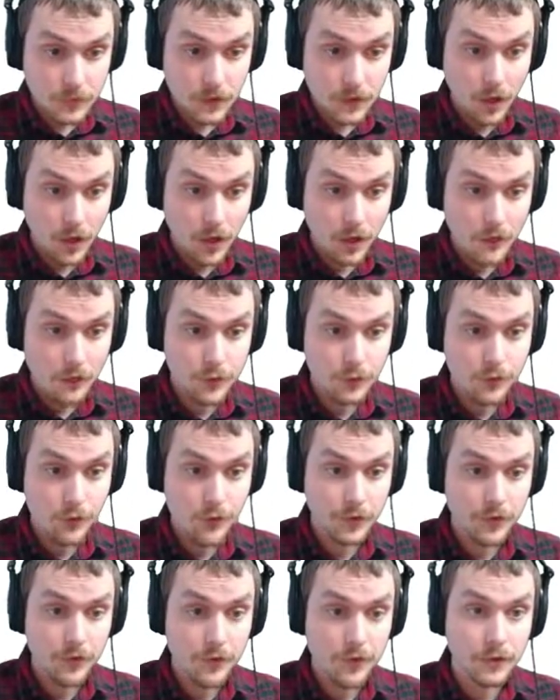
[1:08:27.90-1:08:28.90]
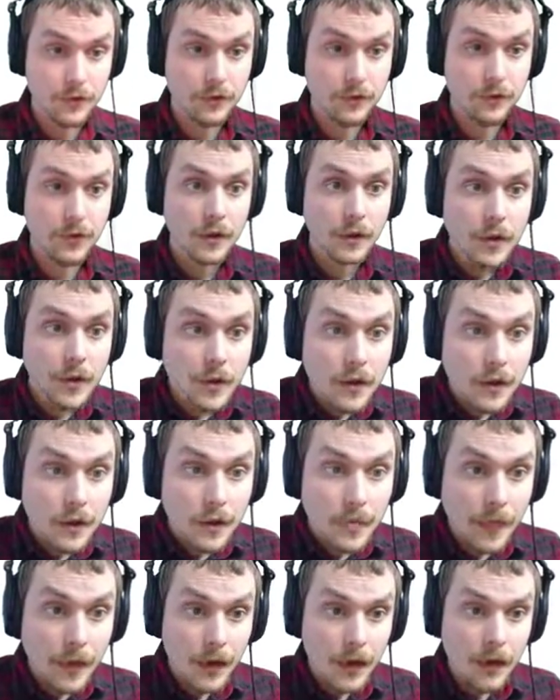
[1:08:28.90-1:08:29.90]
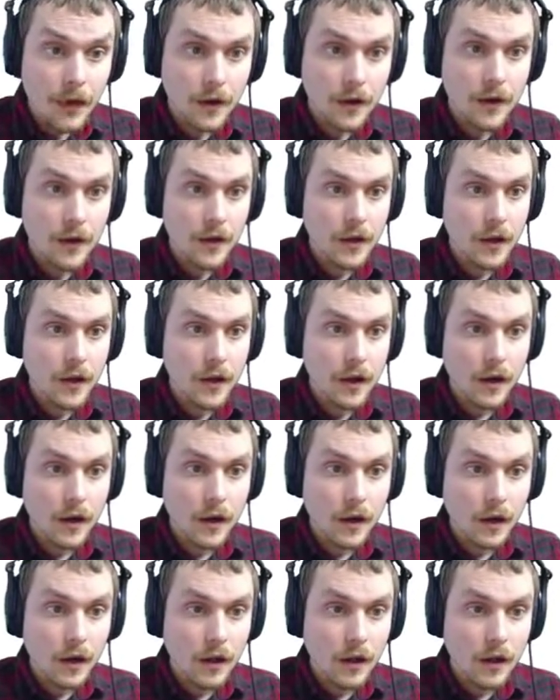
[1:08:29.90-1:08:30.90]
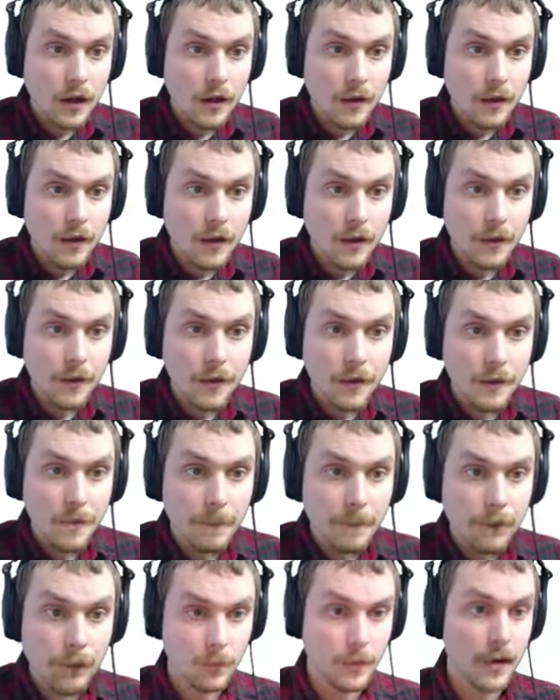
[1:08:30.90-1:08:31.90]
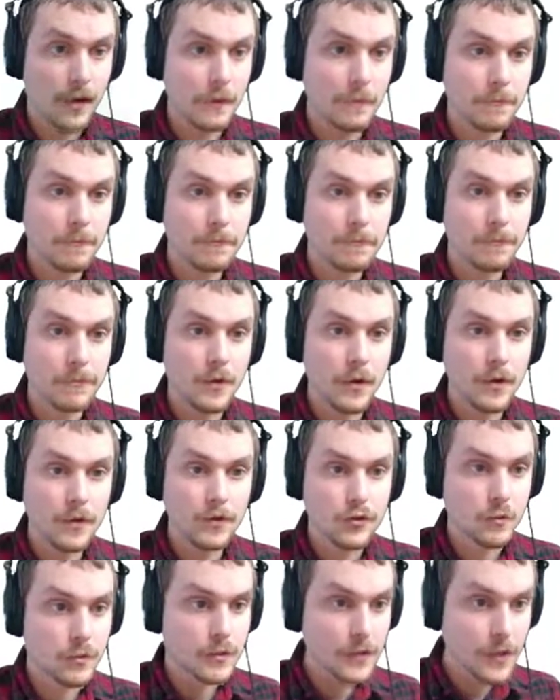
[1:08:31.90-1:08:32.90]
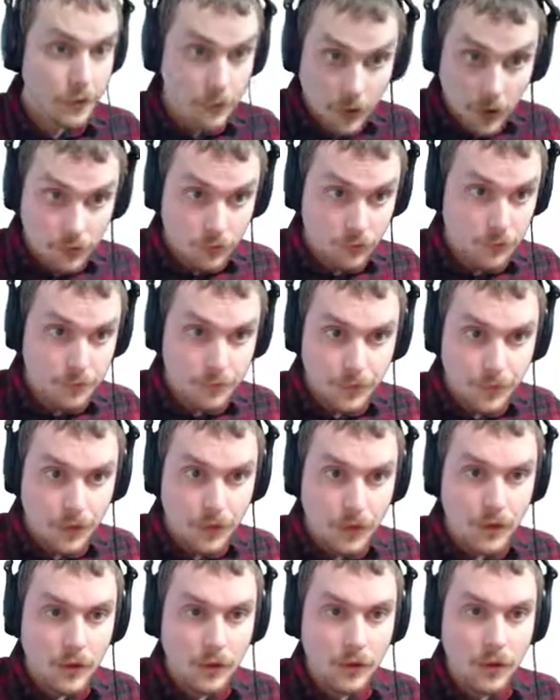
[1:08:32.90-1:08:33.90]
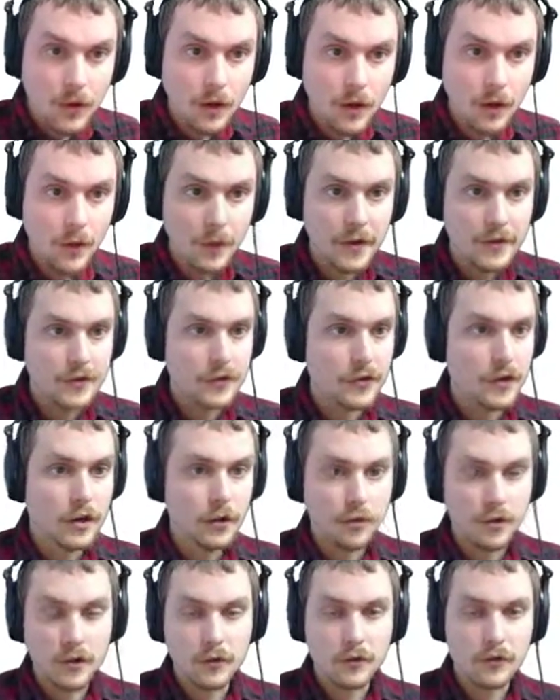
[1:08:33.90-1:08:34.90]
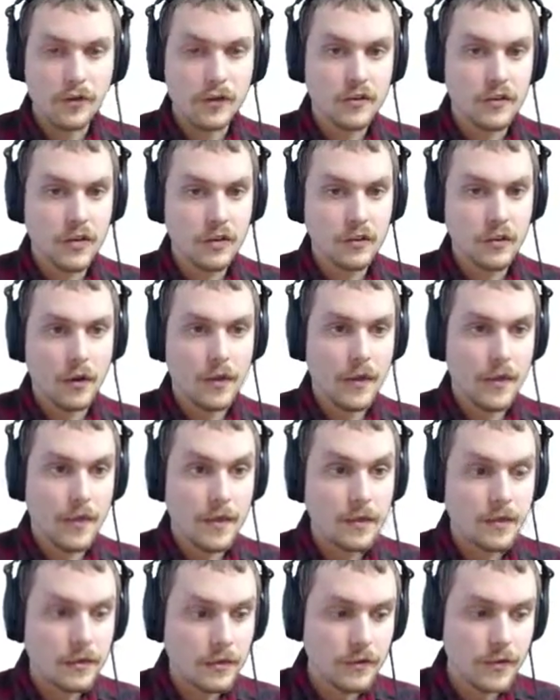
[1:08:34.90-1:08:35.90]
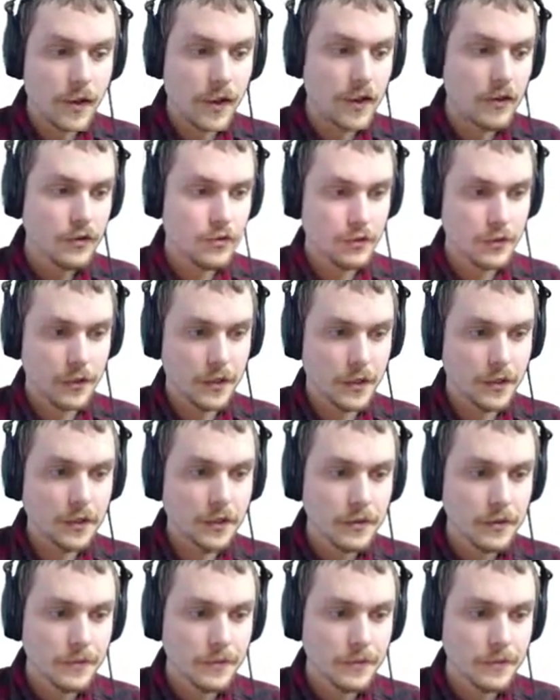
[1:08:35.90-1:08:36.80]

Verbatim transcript: Uh, so for instance, uh, for my uh, Sherpa Desk module, um, I just got a credentials.json, and this is actually,